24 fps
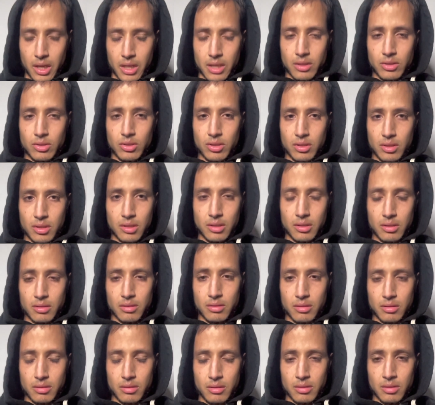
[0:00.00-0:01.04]
Nice.
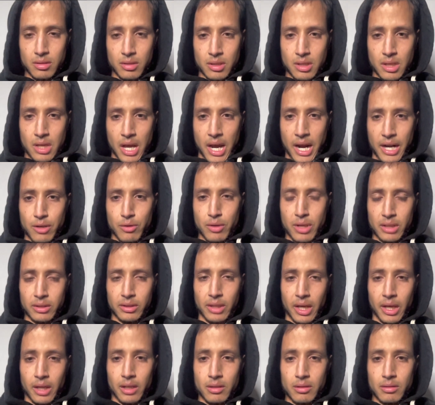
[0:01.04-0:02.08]
How you get
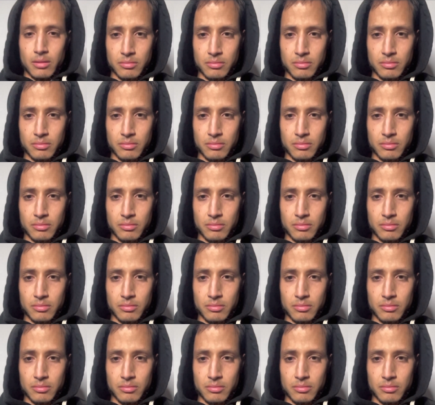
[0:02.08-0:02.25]
that?